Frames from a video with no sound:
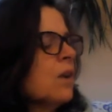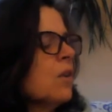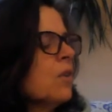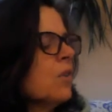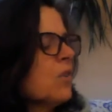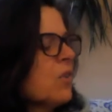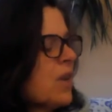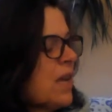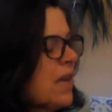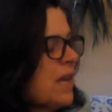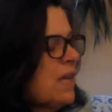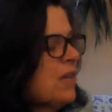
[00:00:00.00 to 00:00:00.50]

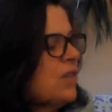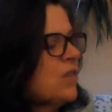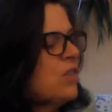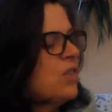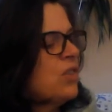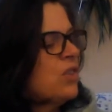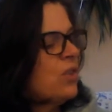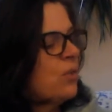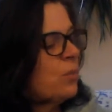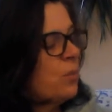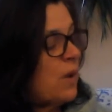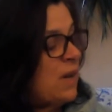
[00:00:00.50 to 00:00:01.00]
Okay, so
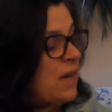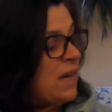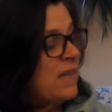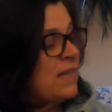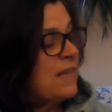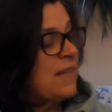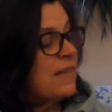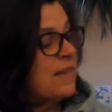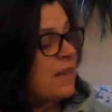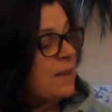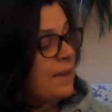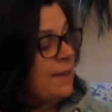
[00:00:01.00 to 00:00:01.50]
your
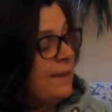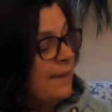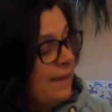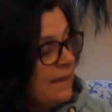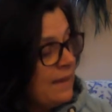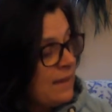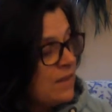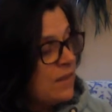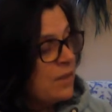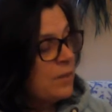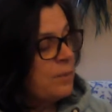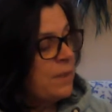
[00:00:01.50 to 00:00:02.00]
worries, it's a
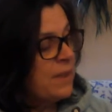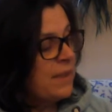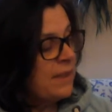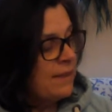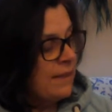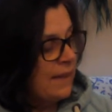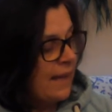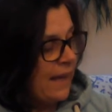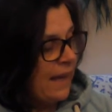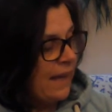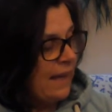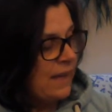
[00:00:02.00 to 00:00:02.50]
little bit
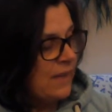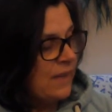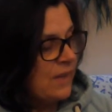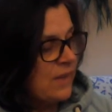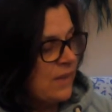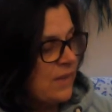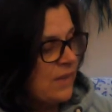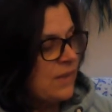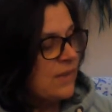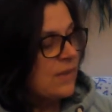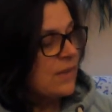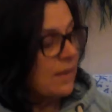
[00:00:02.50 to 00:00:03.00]

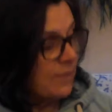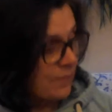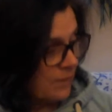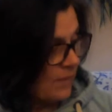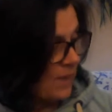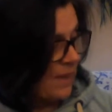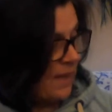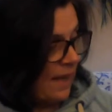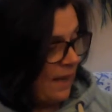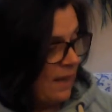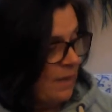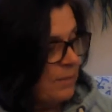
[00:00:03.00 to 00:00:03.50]
less.
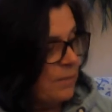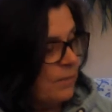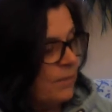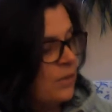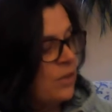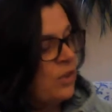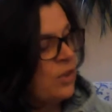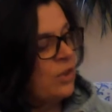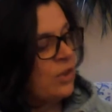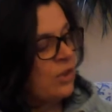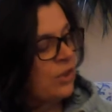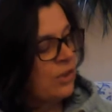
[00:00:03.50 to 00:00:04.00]
Yeah,
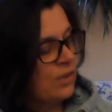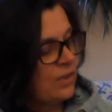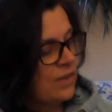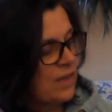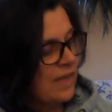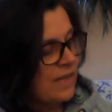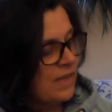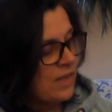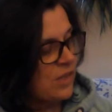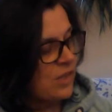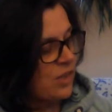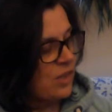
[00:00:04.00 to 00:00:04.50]
good,
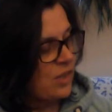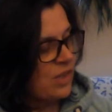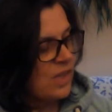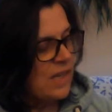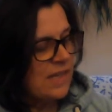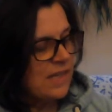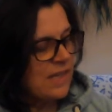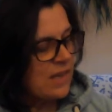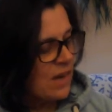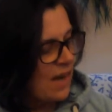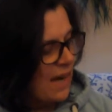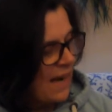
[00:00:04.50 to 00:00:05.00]
that's good.
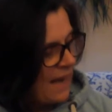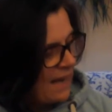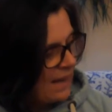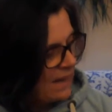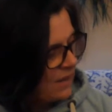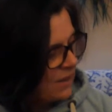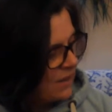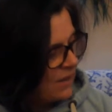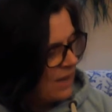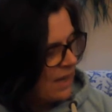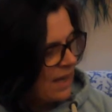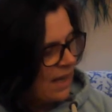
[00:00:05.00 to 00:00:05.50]
Is there
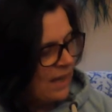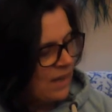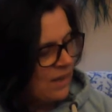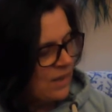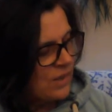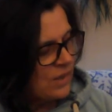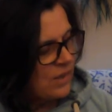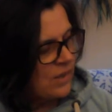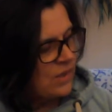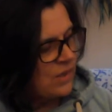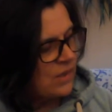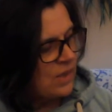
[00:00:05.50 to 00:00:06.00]
anything
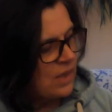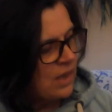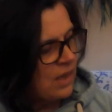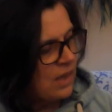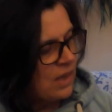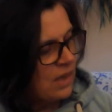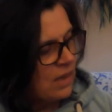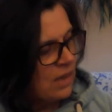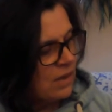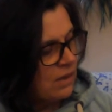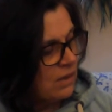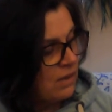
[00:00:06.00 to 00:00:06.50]
else?
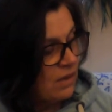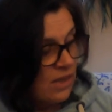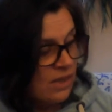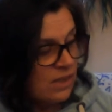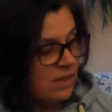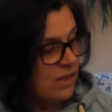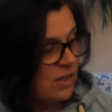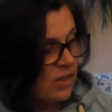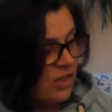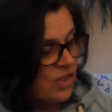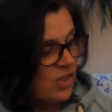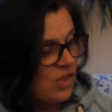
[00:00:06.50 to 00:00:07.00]

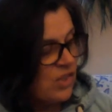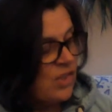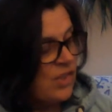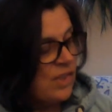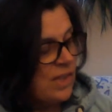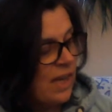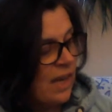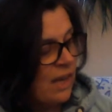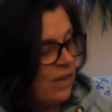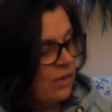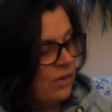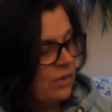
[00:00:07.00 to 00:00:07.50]
Not just
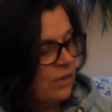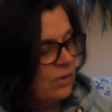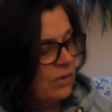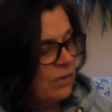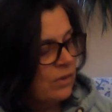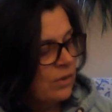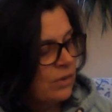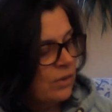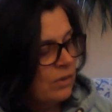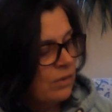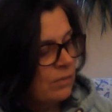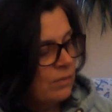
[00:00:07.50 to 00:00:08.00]
now,
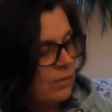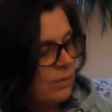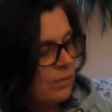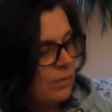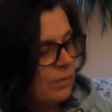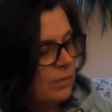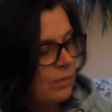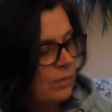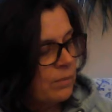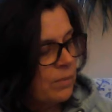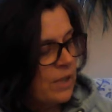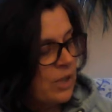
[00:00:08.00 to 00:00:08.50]

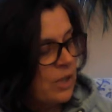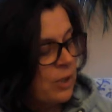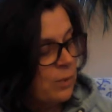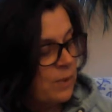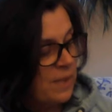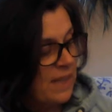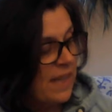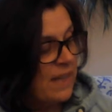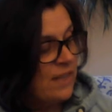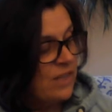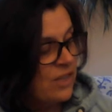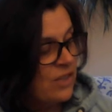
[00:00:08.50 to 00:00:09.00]
but you
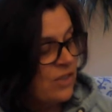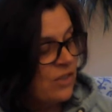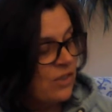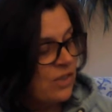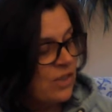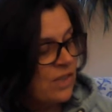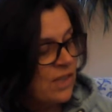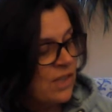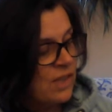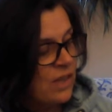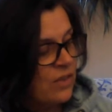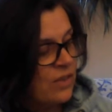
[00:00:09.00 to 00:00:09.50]
would like to do
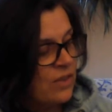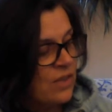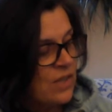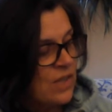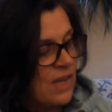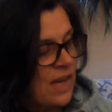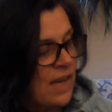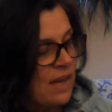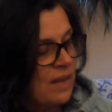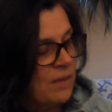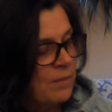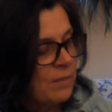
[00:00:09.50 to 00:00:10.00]
it another
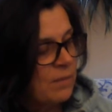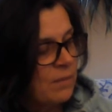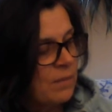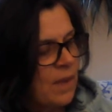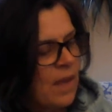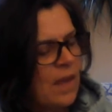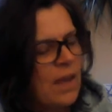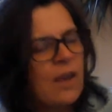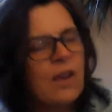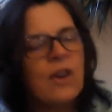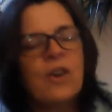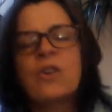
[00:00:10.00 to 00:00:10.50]
time.
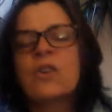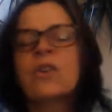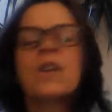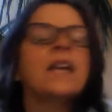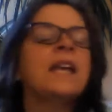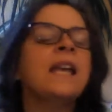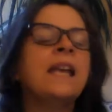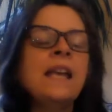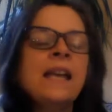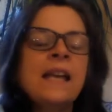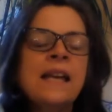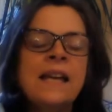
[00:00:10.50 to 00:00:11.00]

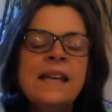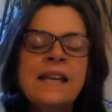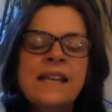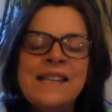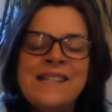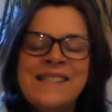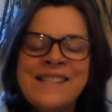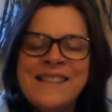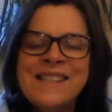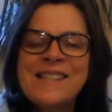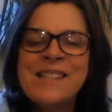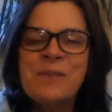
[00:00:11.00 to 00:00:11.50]
Okay,
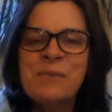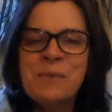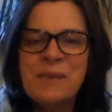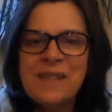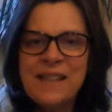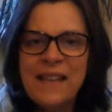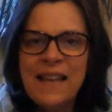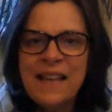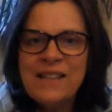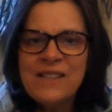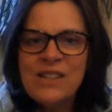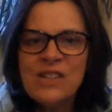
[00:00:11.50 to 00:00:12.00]
he says he
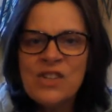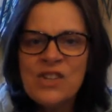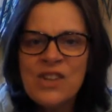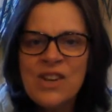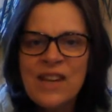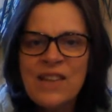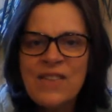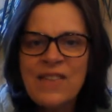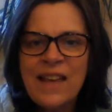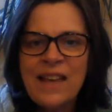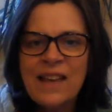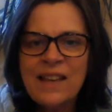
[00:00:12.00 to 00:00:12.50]
would like to
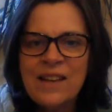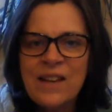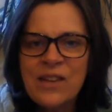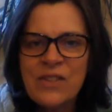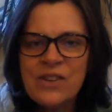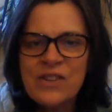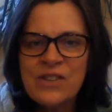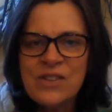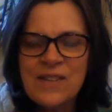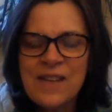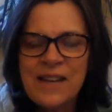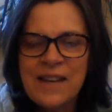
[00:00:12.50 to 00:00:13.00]
try that
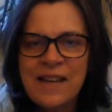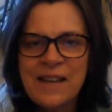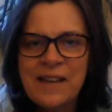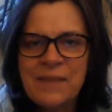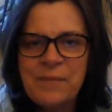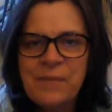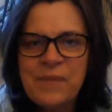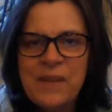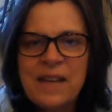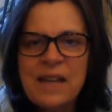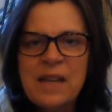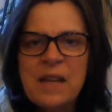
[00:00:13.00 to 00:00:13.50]
another
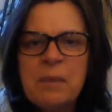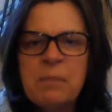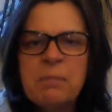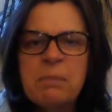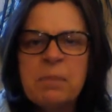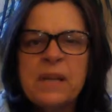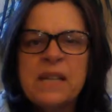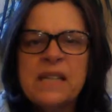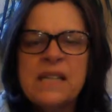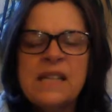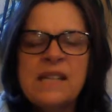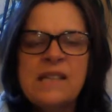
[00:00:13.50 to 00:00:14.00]
time,
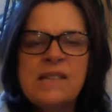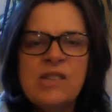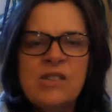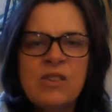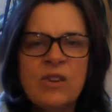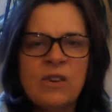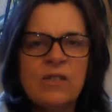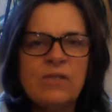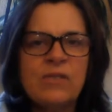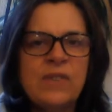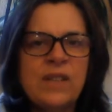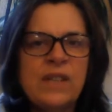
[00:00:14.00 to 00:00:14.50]
but he's
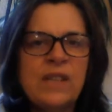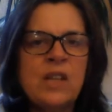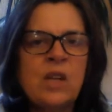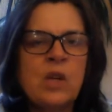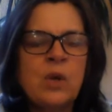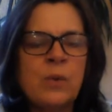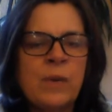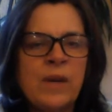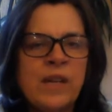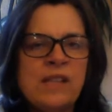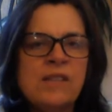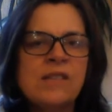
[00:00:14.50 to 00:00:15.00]
not feeling
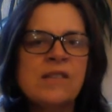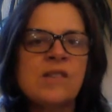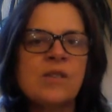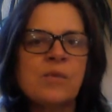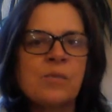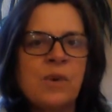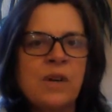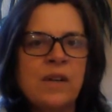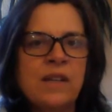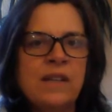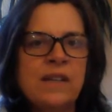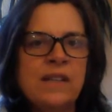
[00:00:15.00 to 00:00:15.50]
quite so
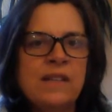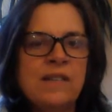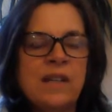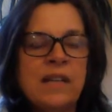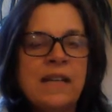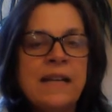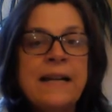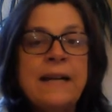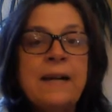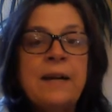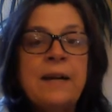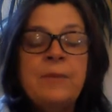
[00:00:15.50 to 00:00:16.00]
worried.
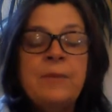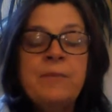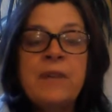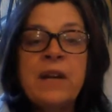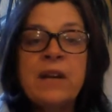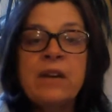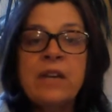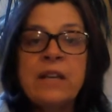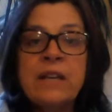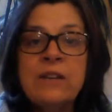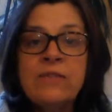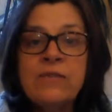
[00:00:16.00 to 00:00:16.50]

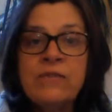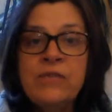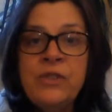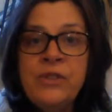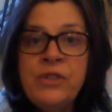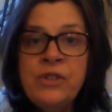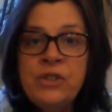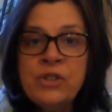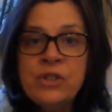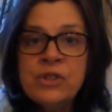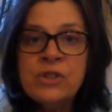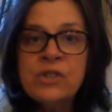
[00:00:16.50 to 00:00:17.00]
Now, if
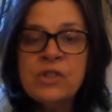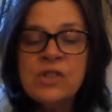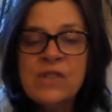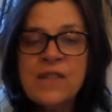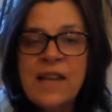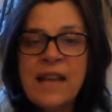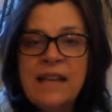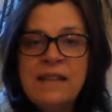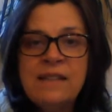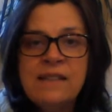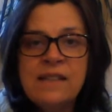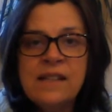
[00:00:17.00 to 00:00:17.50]
your
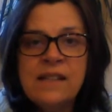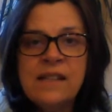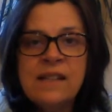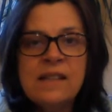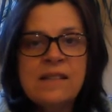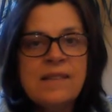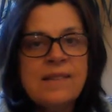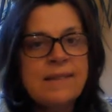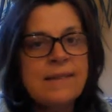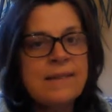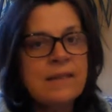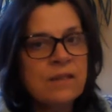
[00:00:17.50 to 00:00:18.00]
teddy
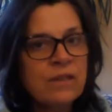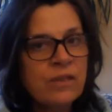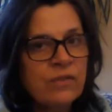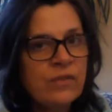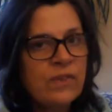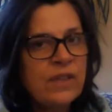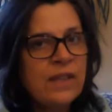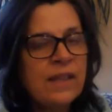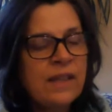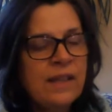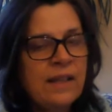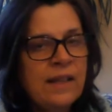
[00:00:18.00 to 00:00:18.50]
is still
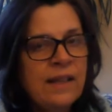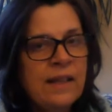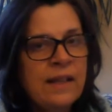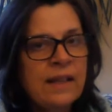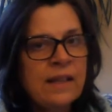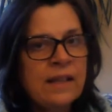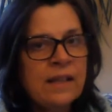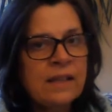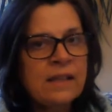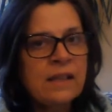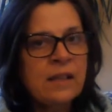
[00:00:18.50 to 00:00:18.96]
feeling a